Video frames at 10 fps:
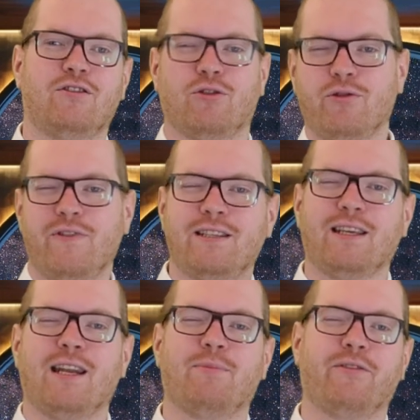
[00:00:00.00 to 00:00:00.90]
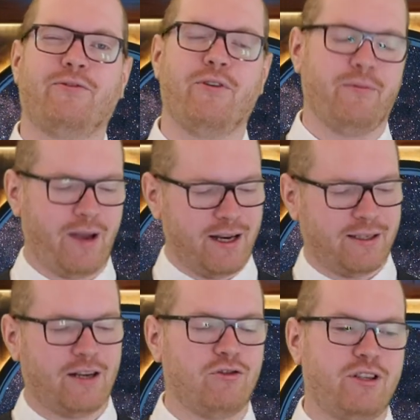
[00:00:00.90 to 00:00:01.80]
So to investigate a bit further, I
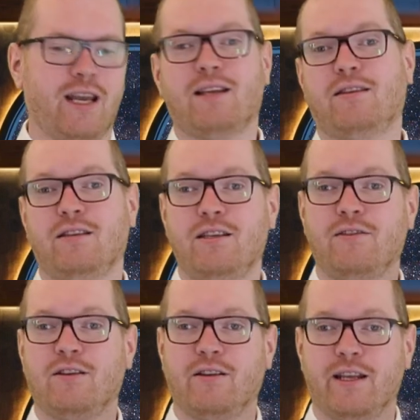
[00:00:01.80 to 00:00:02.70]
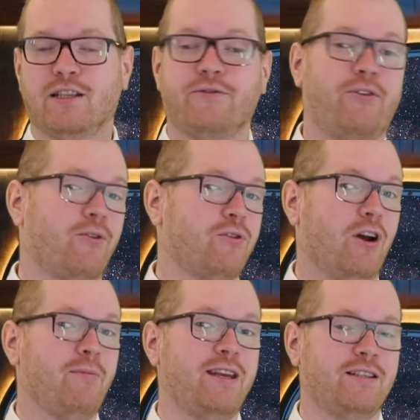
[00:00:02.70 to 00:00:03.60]
decided to check the lens for
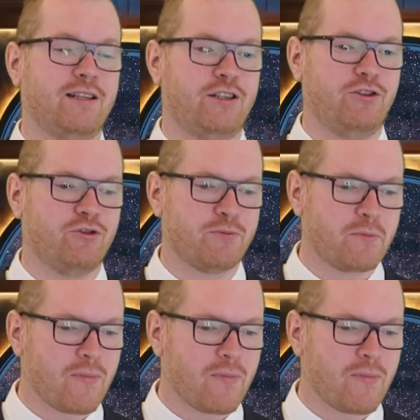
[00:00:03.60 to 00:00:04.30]
collimation issues.